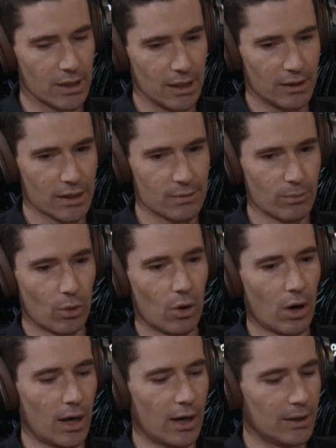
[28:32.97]

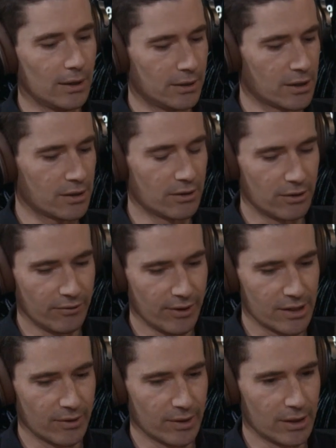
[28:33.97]
This
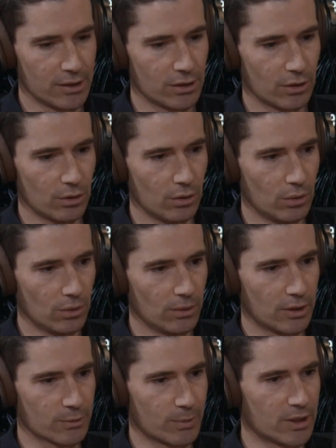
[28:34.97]
investment into
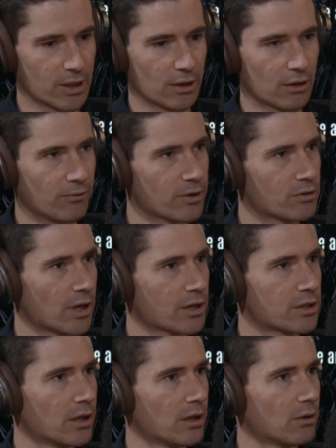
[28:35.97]
this particular
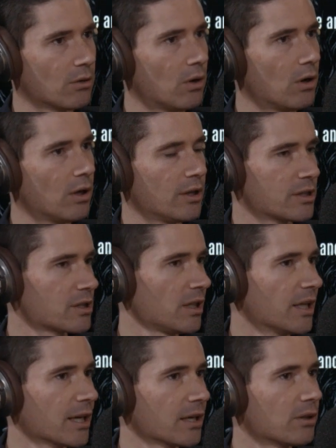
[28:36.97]
infrastructure or this
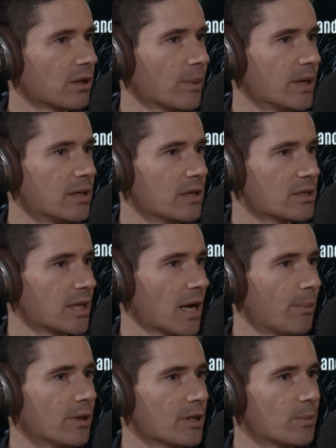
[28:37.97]
clinic that we need to set
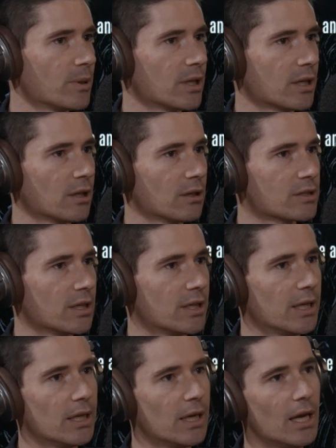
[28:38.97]
up in this particular
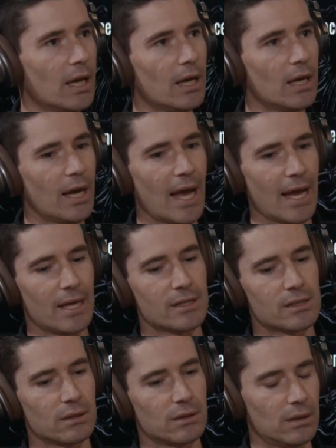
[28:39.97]
city
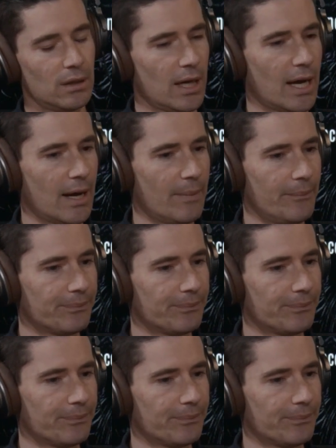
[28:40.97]
has a